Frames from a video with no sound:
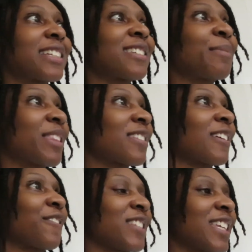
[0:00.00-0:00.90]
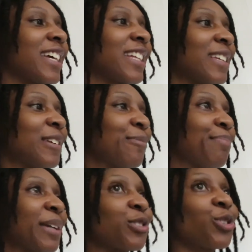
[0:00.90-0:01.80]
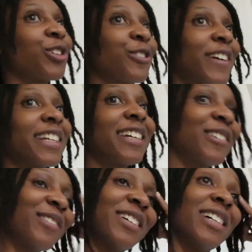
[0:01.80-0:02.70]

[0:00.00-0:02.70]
because some of the stuff is not mandatory right now.